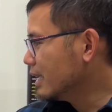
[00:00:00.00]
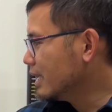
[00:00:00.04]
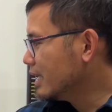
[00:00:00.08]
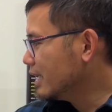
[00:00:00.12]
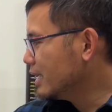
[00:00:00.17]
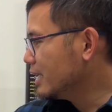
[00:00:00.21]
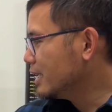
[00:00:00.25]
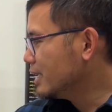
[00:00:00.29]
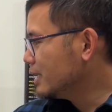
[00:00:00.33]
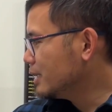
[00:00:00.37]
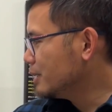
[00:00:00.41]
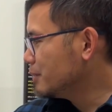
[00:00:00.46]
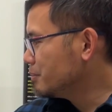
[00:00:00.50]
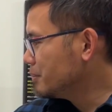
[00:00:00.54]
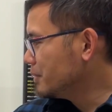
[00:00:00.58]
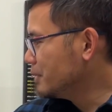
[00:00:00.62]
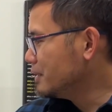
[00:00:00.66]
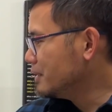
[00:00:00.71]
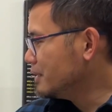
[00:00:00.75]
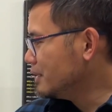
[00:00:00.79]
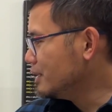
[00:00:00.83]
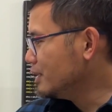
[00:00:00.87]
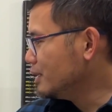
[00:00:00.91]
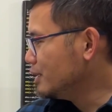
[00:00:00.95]

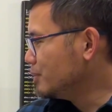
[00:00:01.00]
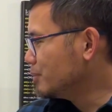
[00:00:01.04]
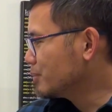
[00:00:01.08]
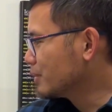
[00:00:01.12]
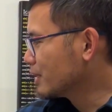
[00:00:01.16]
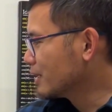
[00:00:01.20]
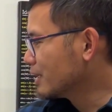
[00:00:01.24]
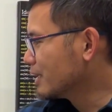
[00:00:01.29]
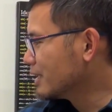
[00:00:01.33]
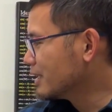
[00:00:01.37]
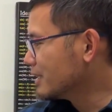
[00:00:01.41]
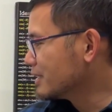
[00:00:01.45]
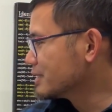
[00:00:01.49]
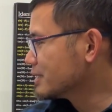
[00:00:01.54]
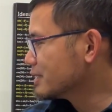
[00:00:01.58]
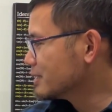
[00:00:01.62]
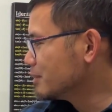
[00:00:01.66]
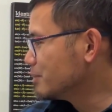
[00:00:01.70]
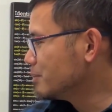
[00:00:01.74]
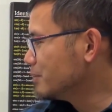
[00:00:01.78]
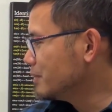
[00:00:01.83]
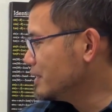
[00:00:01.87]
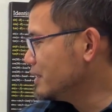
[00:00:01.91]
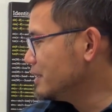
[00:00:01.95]
ab plus
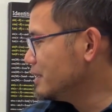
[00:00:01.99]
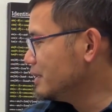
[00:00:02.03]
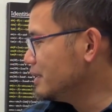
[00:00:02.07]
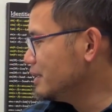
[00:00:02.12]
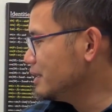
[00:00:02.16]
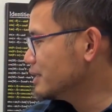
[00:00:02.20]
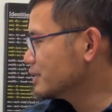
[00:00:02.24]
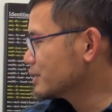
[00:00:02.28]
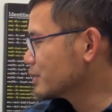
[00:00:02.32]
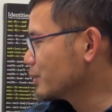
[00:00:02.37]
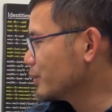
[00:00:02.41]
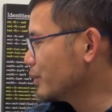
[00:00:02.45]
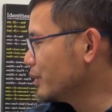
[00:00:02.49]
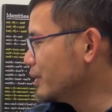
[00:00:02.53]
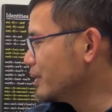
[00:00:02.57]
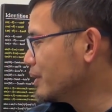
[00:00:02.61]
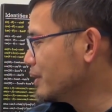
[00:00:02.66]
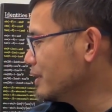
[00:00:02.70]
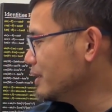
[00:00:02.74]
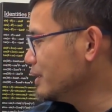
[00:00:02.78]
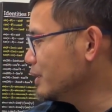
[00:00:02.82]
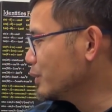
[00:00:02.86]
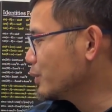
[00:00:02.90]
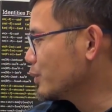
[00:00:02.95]
b
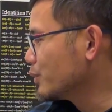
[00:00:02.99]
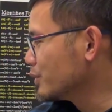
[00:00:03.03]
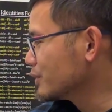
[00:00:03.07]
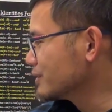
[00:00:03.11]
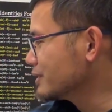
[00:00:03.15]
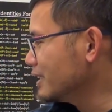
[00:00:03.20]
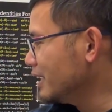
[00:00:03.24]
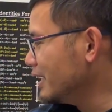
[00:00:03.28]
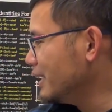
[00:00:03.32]
squared equals